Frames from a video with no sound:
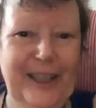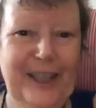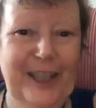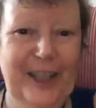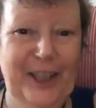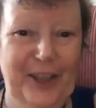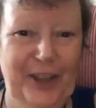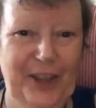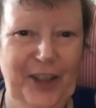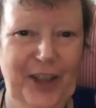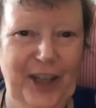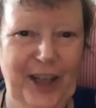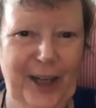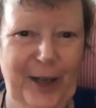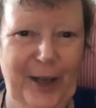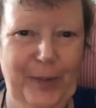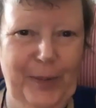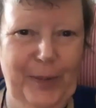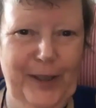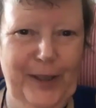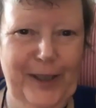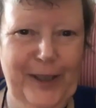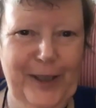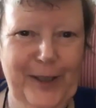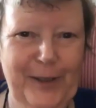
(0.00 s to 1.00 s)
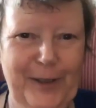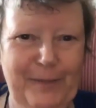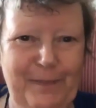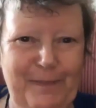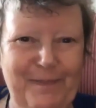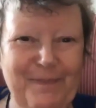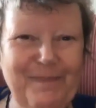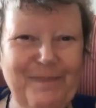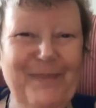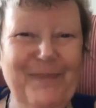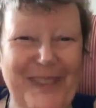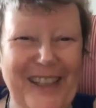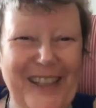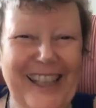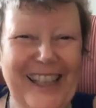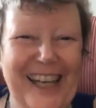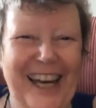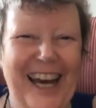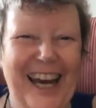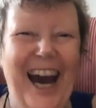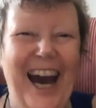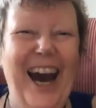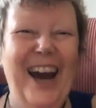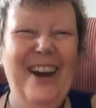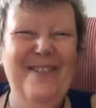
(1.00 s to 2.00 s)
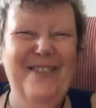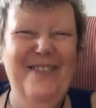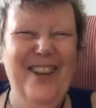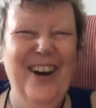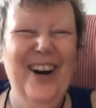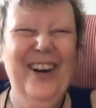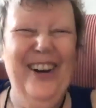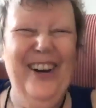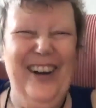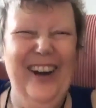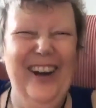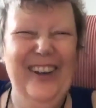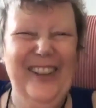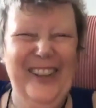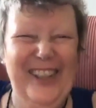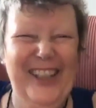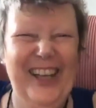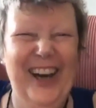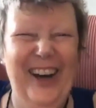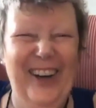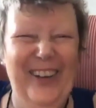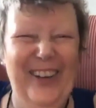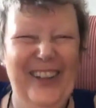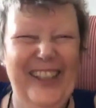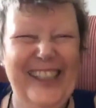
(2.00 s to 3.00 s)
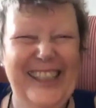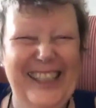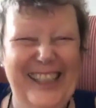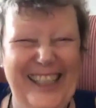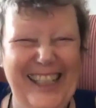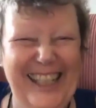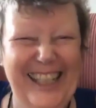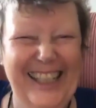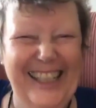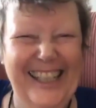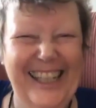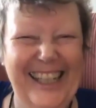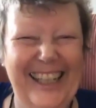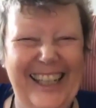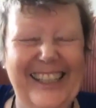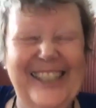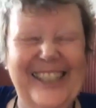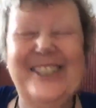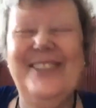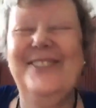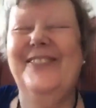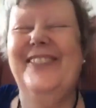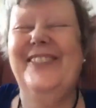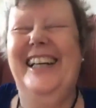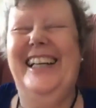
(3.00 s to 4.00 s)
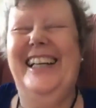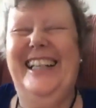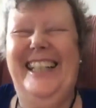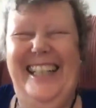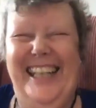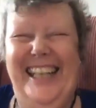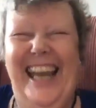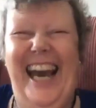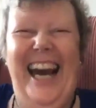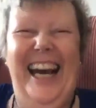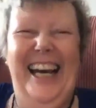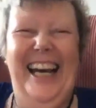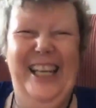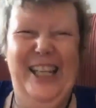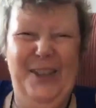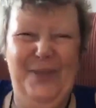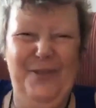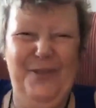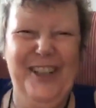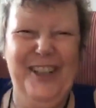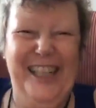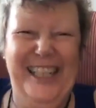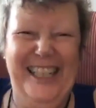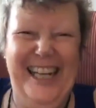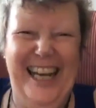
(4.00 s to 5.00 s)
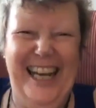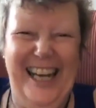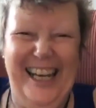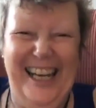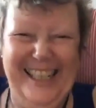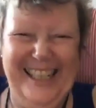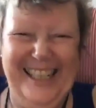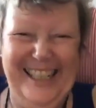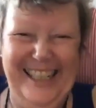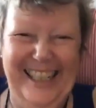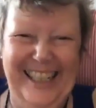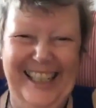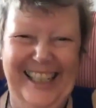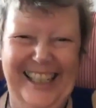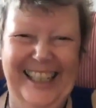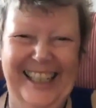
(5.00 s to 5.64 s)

in the carpet. I'm not going to go into details, but yeah, it's pretty nasty.